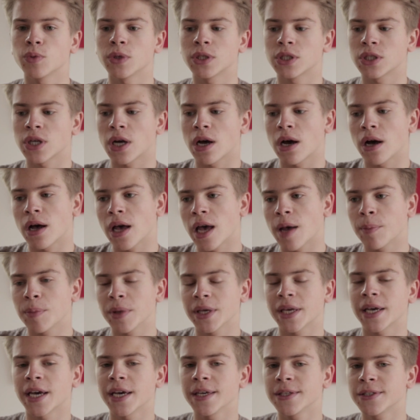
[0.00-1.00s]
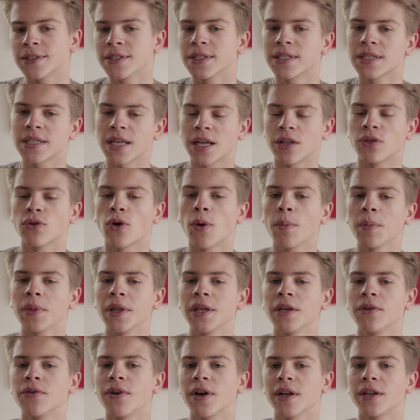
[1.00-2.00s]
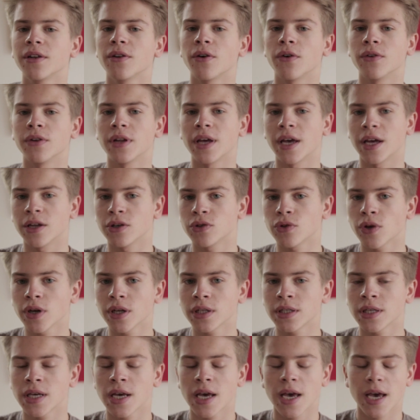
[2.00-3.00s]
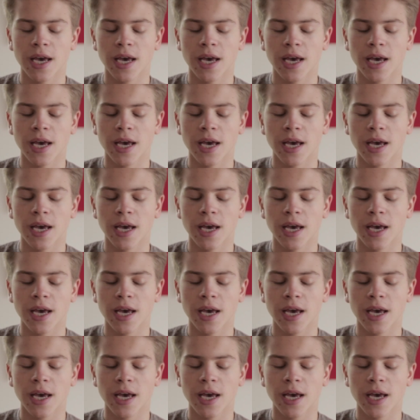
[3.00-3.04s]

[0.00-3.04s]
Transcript: which are applications that normally run on Android,